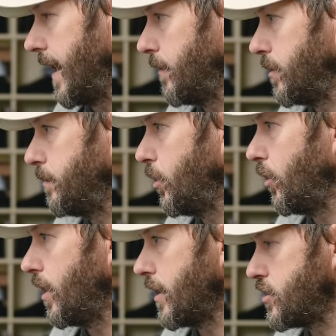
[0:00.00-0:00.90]
I would
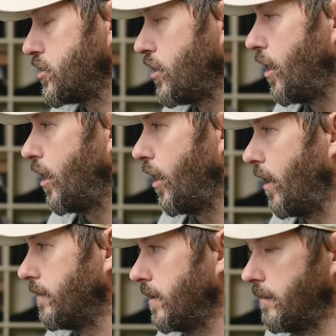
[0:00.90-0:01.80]
put a
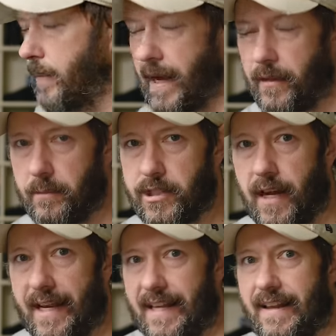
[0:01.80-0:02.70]
star by them. So
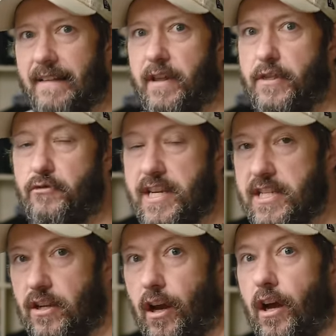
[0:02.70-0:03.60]
I'd either have a three
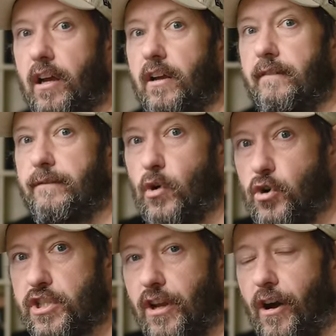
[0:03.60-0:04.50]
star,
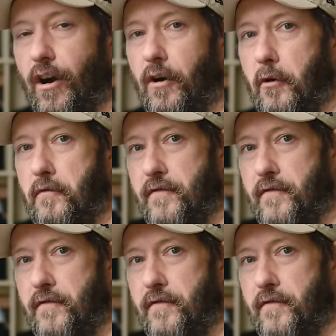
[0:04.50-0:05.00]
four star or